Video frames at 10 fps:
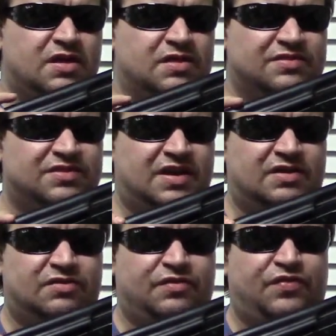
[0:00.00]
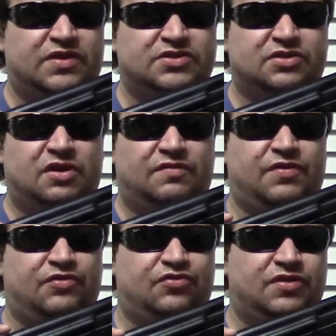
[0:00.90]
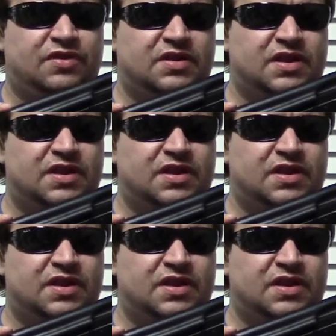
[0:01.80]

The standard fixed stock version